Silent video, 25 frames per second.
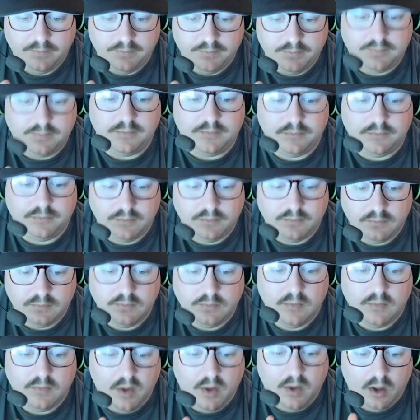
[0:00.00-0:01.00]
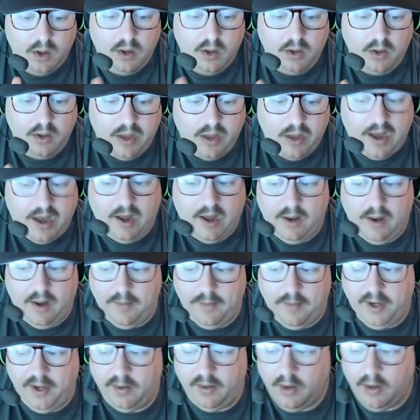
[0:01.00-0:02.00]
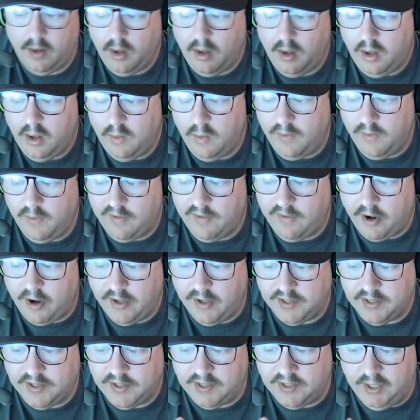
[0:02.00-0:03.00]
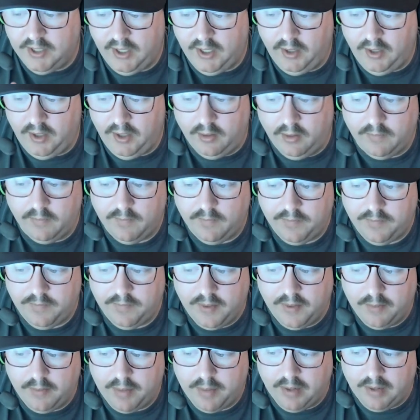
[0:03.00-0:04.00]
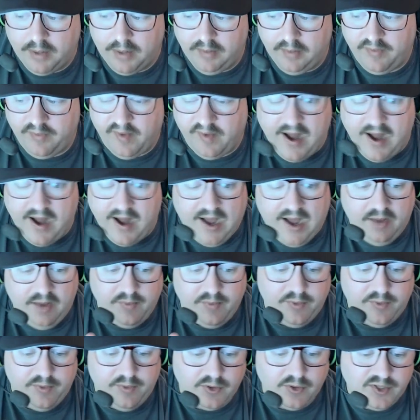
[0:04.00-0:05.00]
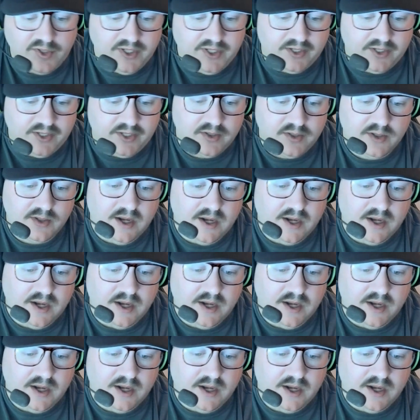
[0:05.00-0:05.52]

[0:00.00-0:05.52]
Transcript: Mm-hmm. Yeah, and I mean, we've already seen probably 5 or 6